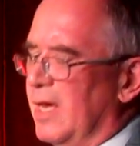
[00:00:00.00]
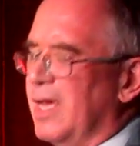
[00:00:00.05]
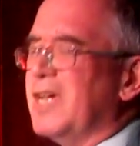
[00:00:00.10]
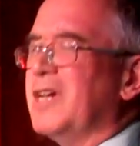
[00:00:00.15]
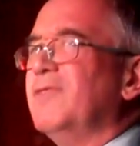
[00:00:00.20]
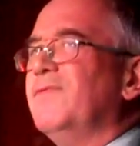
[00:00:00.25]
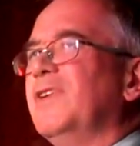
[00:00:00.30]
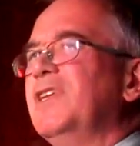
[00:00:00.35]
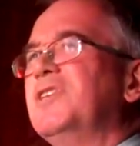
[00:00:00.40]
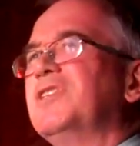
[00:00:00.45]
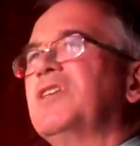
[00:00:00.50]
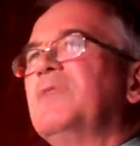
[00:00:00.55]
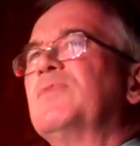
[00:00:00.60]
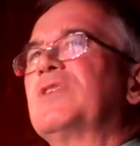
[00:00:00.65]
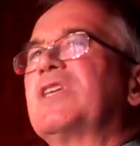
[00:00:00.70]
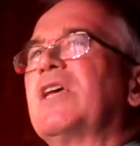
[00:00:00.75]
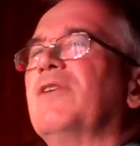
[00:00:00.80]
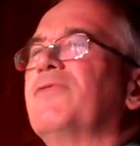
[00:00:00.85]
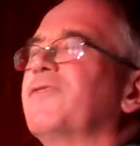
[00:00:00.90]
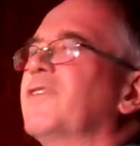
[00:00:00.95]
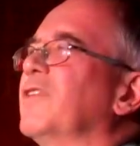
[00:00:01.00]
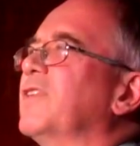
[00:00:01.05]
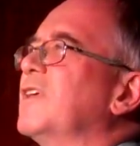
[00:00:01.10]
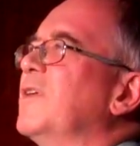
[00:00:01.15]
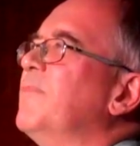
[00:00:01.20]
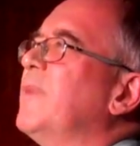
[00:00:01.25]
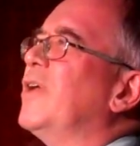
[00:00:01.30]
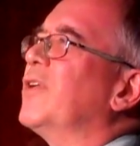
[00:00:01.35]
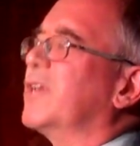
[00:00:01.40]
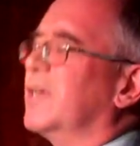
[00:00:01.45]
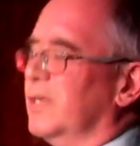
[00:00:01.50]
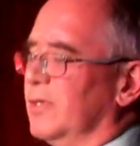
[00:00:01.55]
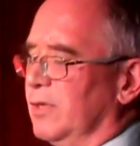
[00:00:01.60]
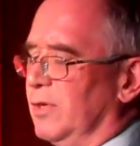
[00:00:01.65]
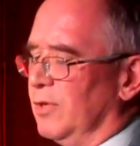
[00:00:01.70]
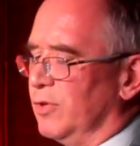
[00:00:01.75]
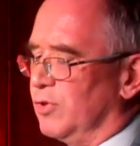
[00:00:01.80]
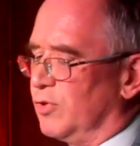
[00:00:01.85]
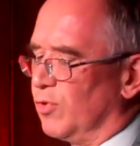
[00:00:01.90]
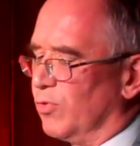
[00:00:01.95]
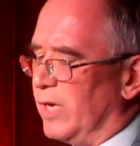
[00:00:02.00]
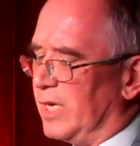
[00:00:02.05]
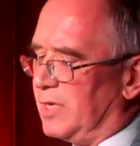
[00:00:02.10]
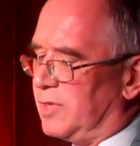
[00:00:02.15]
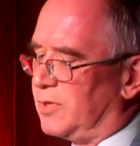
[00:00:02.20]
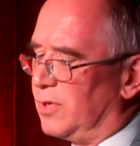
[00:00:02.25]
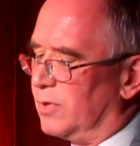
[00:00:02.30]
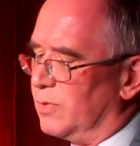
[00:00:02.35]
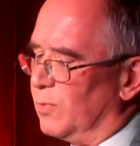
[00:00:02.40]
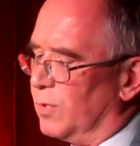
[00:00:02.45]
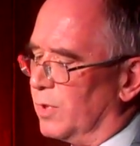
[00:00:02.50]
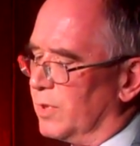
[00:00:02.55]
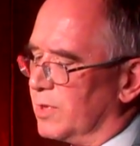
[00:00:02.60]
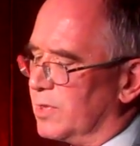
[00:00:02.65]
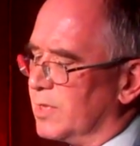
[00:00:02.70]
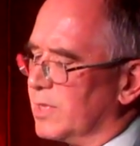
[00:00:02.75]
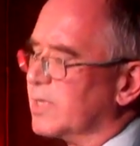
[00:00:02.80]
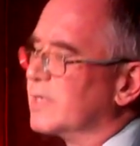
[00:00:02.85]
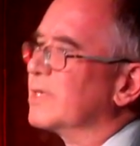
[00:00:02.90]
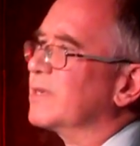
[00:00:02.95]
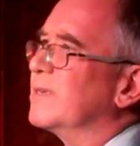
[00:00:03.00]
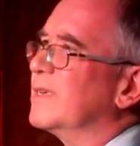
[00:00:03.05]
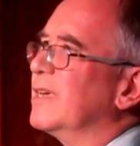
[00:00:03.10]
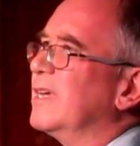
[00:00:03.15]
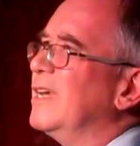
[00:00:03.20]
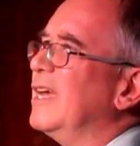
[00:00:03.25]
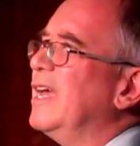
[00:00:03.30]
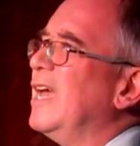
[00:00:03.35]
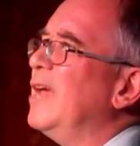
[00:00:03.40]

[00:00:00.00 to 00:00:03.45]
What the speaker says: He convinced himself that the American grid was